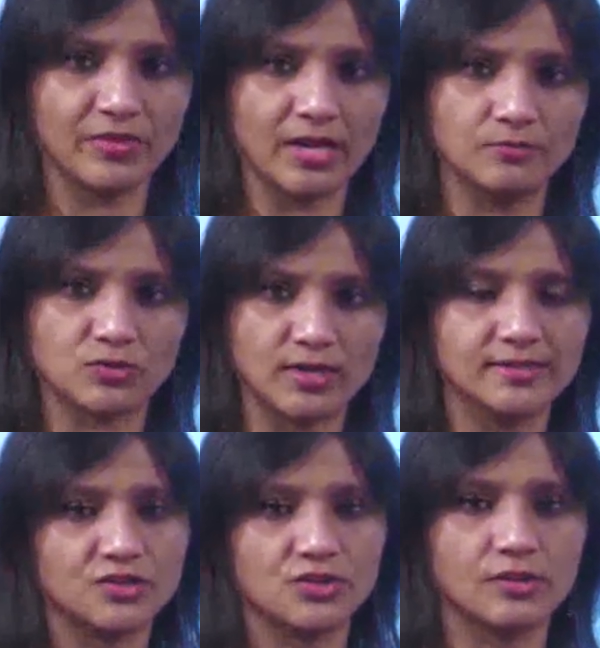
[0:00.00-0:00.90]
I am
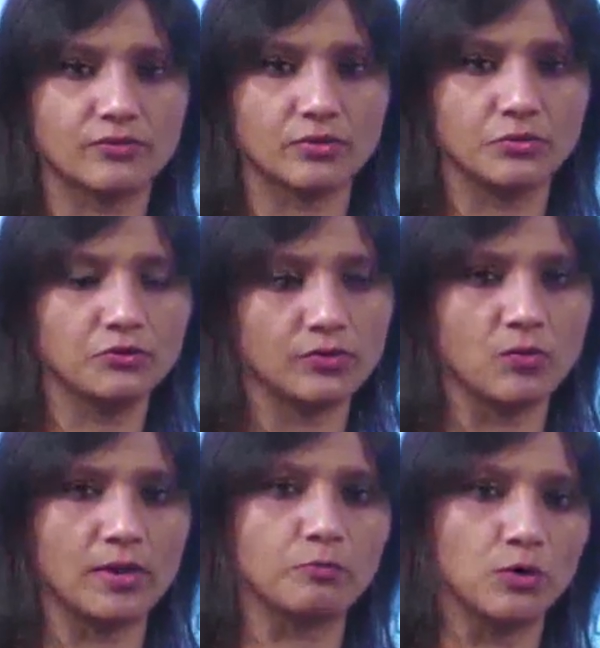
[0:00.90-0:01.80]
transitioning from you from
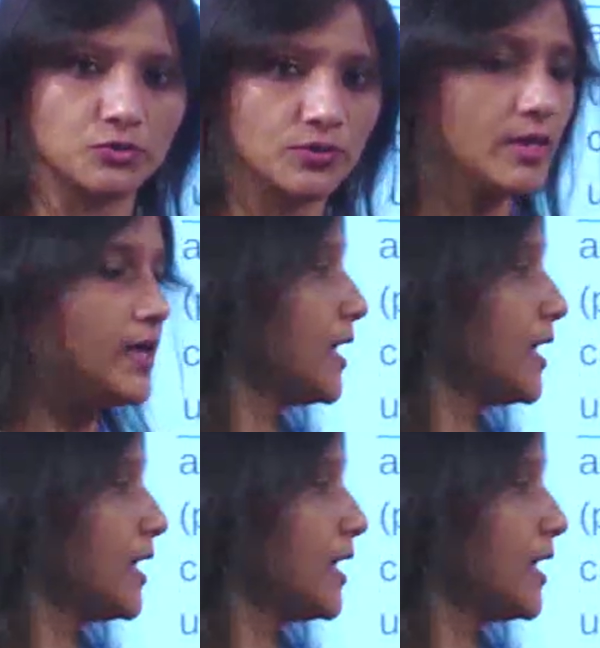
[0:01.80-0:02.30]
one point to the